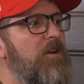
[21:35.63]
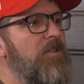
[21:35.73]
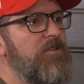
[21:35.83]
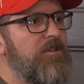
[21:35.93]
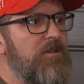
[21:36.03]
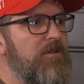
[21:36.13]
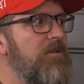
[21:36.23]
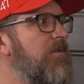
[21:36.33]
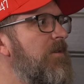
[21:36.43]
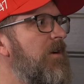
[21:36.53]
the
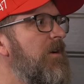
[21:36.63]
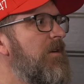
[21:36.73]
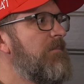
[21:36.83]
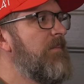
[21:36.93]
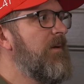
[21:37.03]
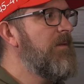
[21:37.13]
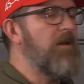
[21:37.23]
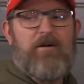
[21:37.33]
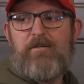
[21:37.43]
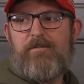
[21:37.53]
dude,
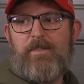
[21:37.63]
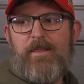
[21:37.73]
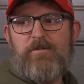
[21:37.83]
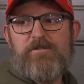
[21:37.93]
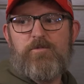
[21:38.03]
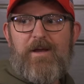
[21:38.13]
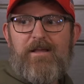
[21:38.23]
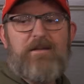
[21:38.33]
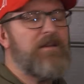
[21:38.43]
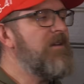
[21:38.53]
was
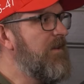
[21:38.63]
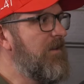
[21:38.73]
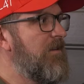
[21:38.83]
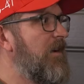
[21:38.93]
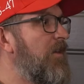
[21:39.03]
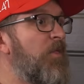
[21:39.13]
wheeling and dealing on